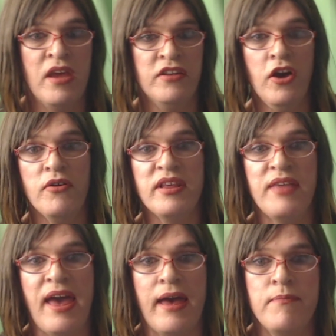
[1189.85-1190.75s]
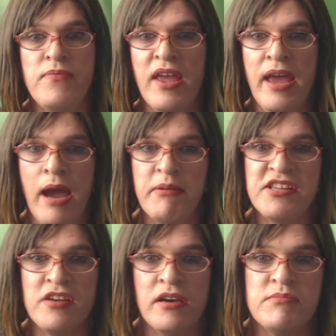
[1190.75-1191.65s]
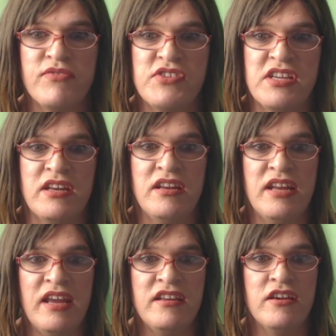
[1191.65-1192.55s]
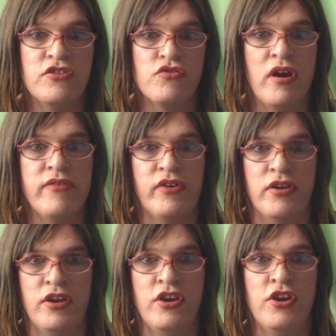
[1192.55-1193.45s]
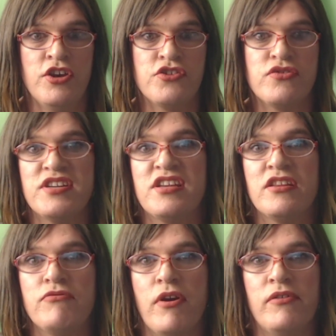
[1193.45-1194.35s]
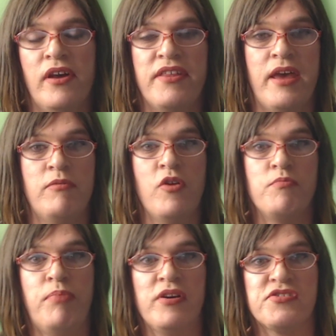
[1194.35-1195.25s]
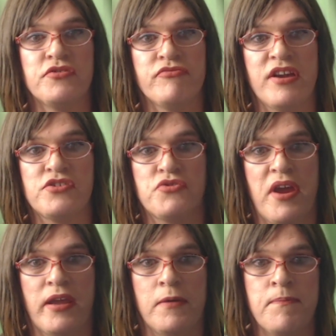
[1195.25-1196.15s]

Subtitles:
Not only that, how many times have you seen an idiot driver treating the road like their own personal racetrack?